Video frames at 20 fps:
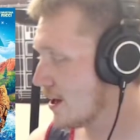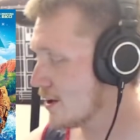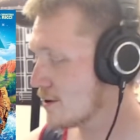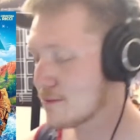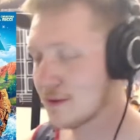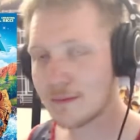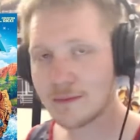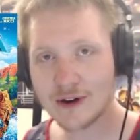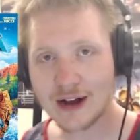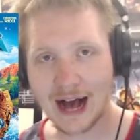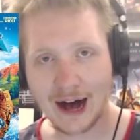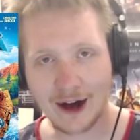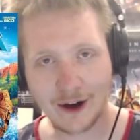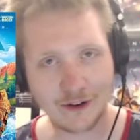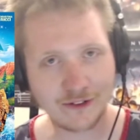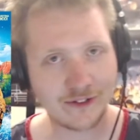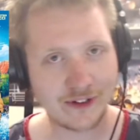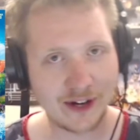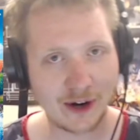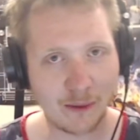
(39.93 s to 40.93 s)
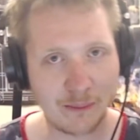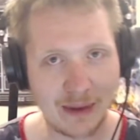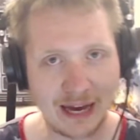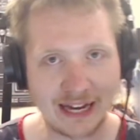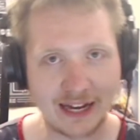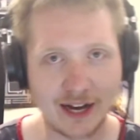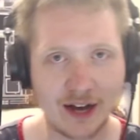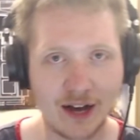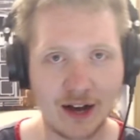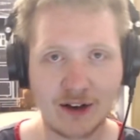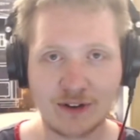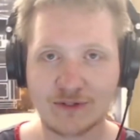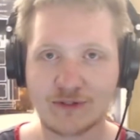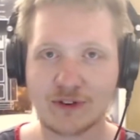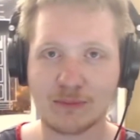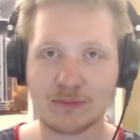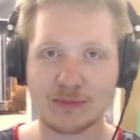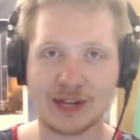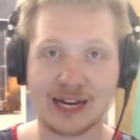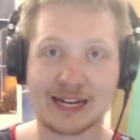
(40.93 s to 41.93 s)
Remember Alpha and Omega
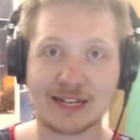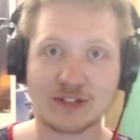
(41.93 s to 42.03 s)
from like